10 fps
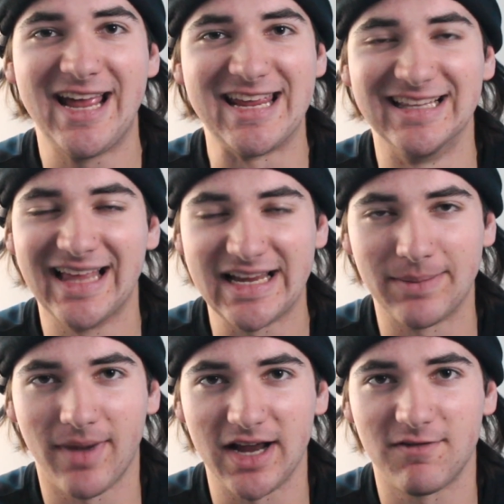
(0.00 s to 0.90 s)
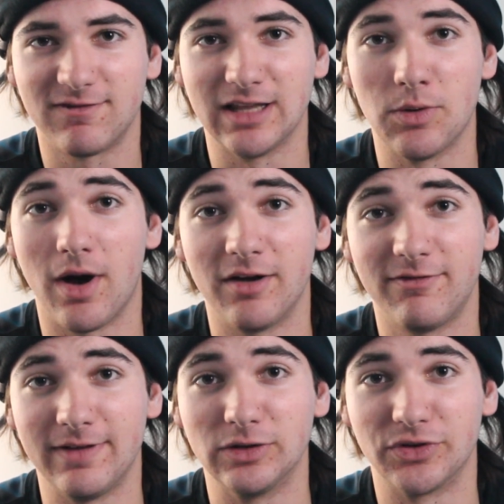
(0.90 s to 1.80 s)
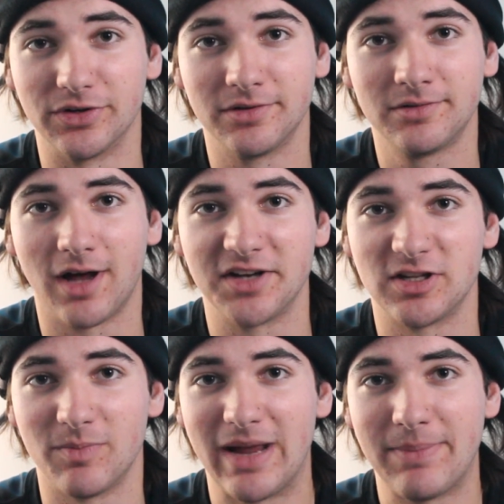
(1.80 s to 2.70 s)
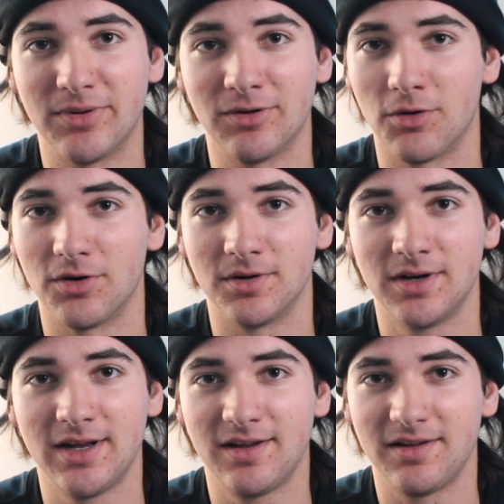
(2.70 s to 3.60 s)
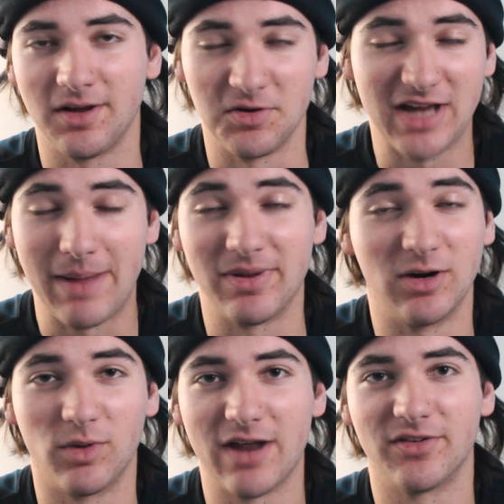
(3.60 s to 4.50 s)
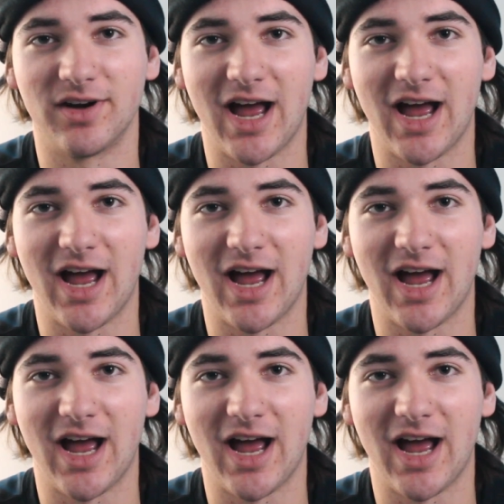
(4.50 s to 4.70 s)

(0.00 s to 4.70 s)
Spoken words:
you let your mind flow unfiltered onto the paper, or you type it or whatever.